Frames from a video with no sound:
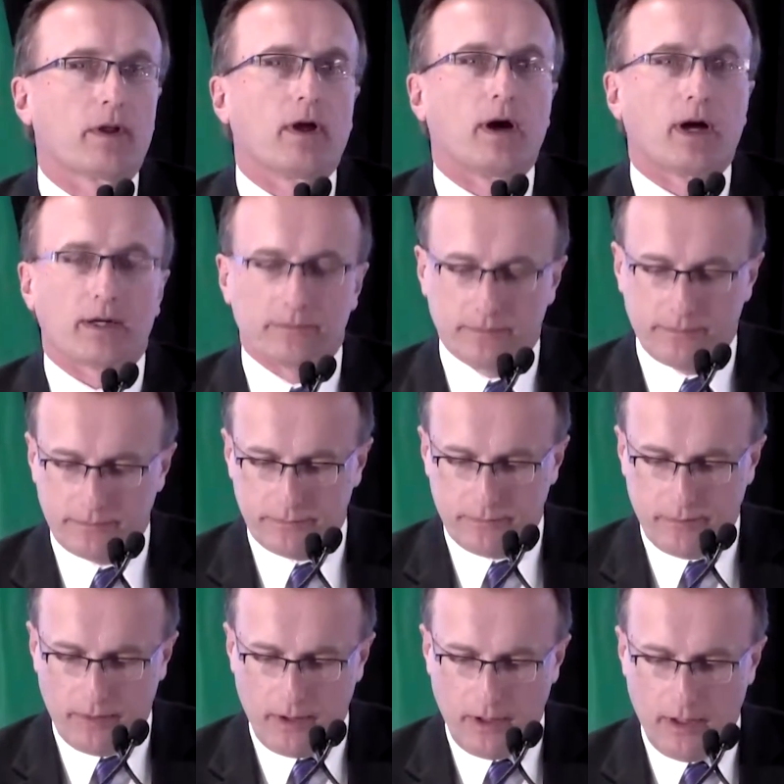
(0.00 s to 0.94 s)
law.
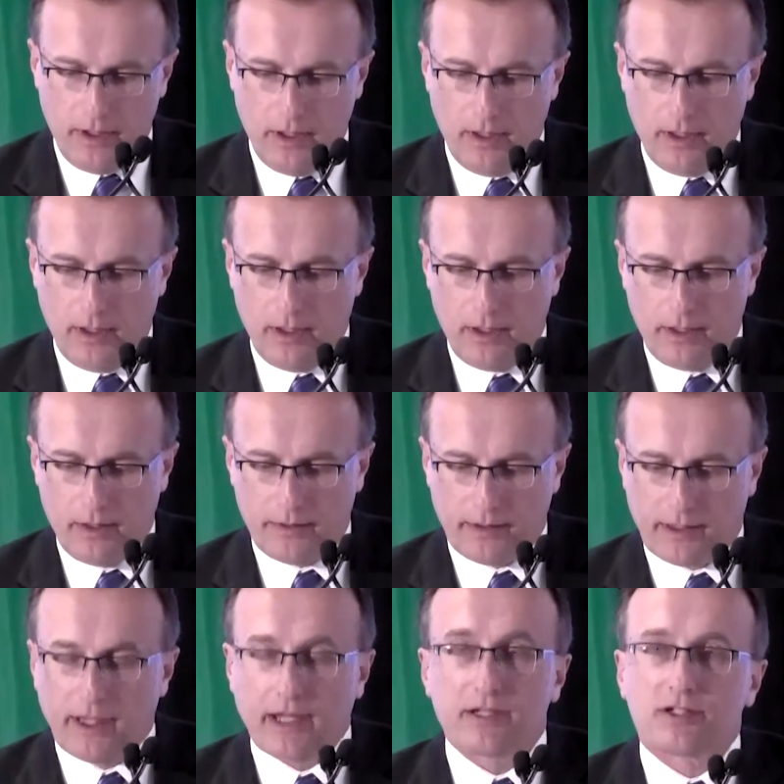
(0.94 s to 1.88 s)

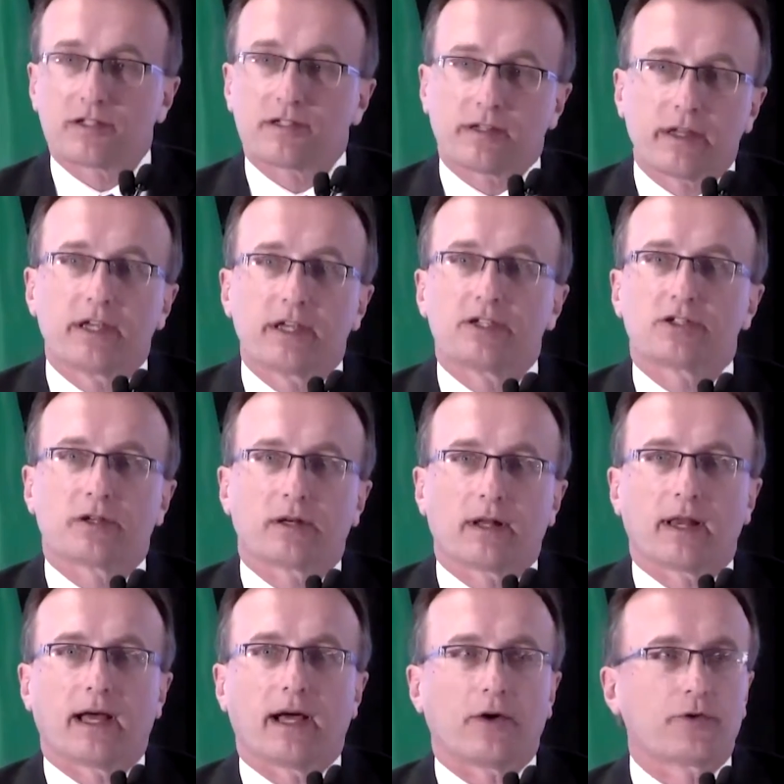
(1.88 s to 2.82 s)
The legislation
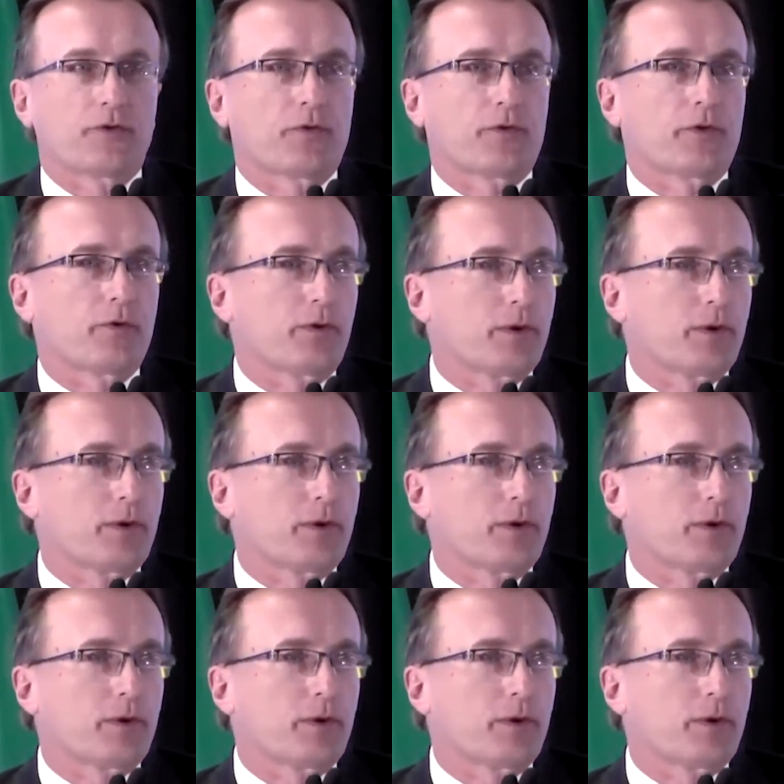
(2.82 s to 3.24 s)
allows for